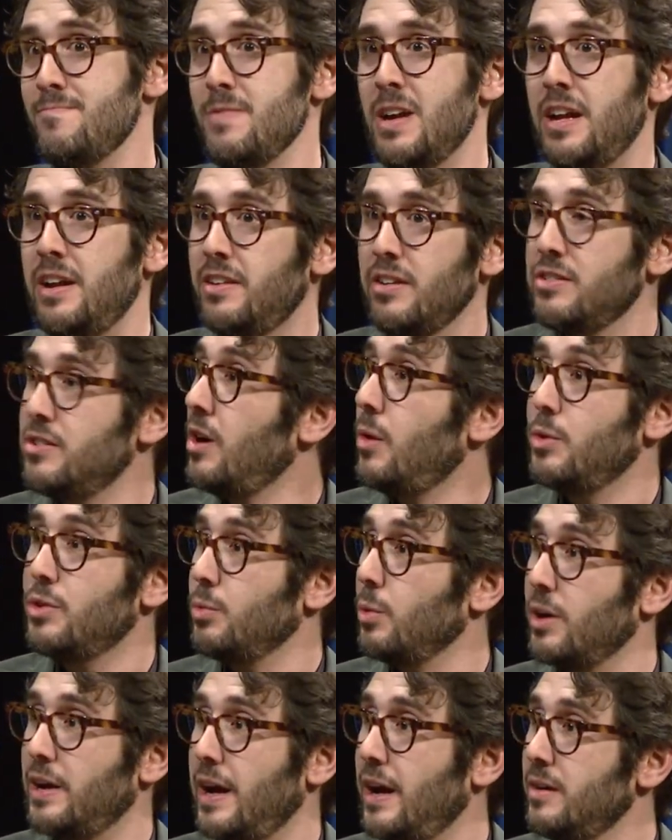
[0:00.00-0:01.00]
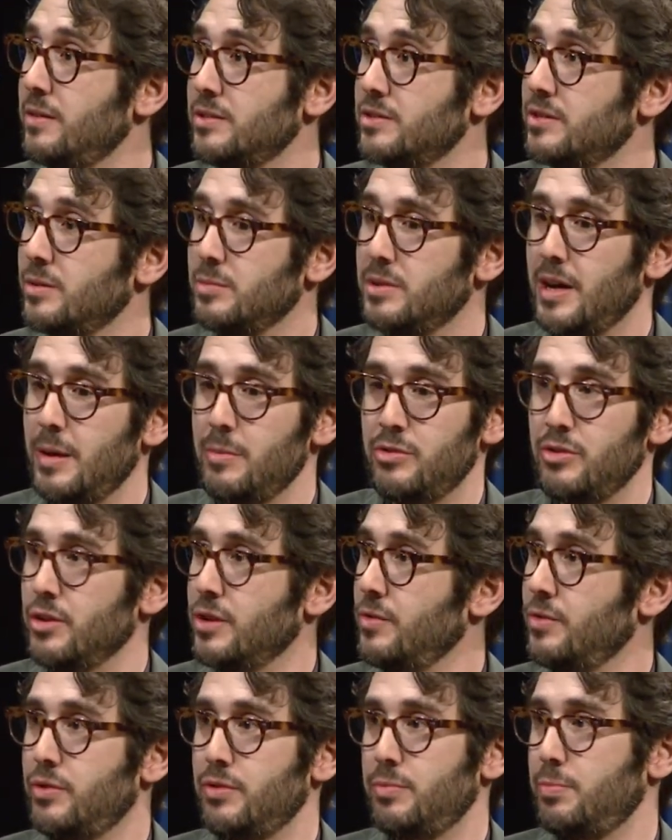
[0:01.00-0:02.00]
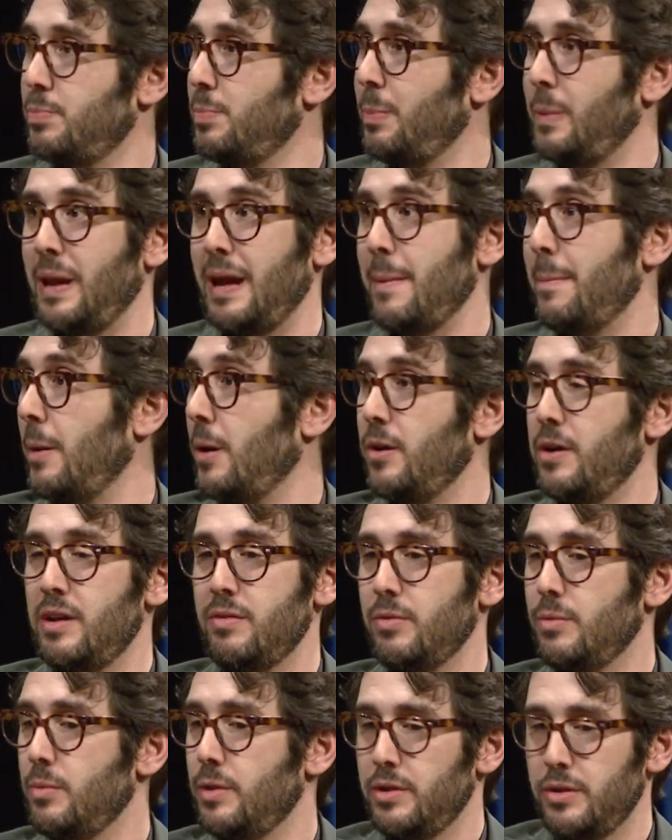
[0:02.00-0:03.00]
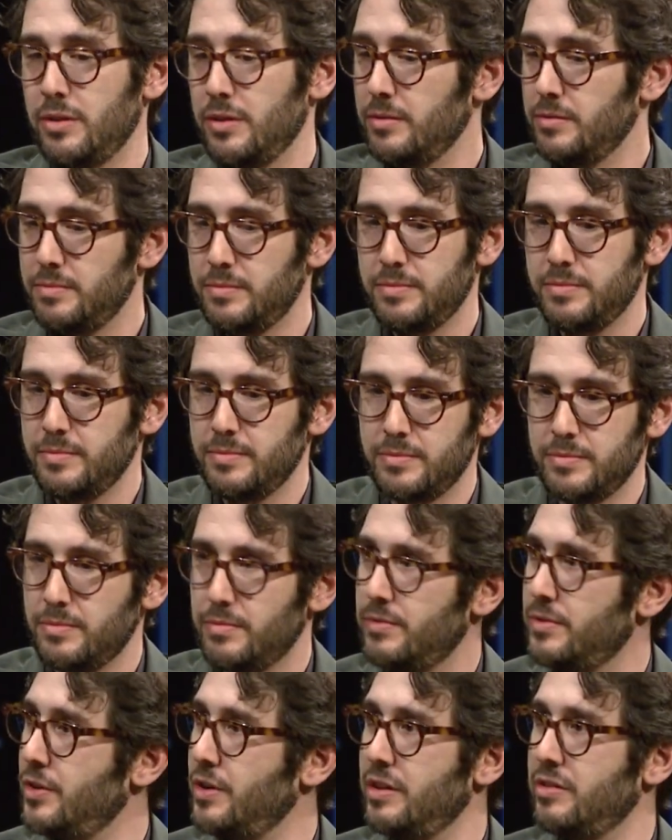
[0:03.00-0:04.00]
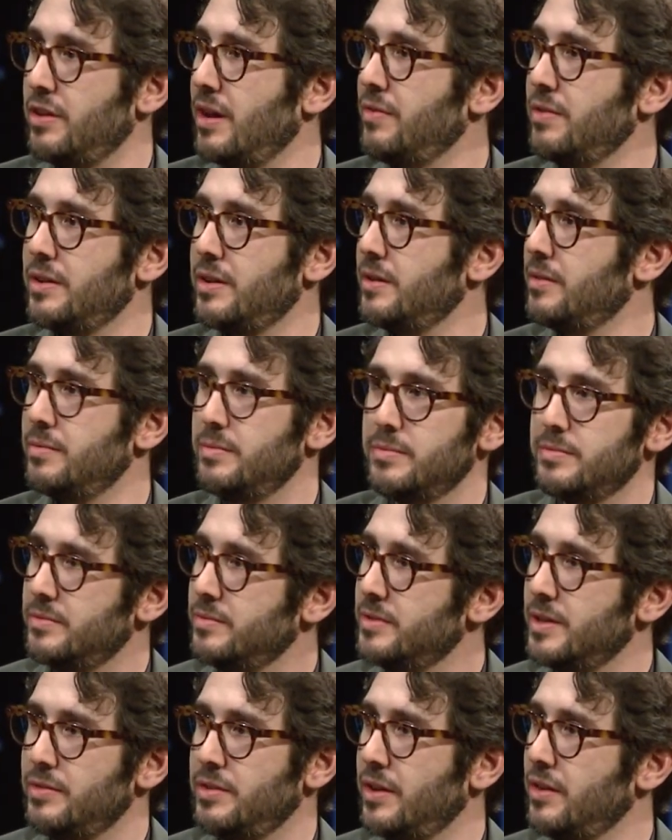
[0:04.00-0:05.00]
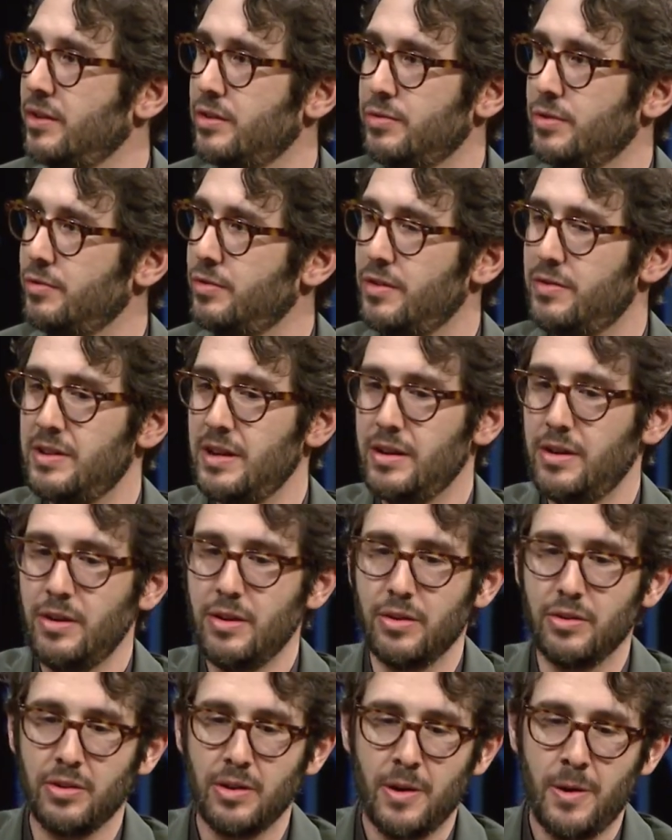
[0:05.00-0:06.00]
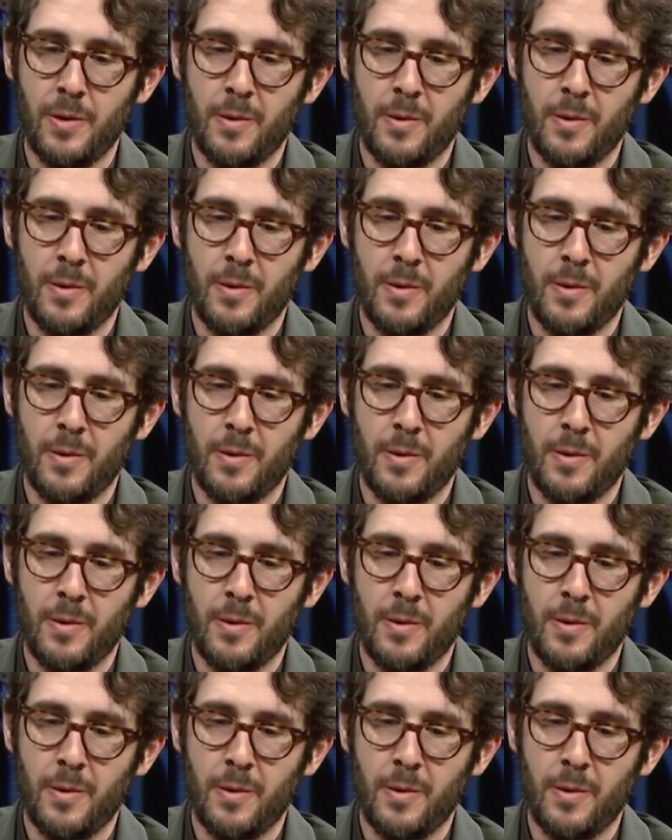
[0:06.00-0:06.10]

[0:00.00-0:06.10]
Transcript: And it doesn't always work out. Sometimes nerves play a part even when you're 37 and have done this for 15 years.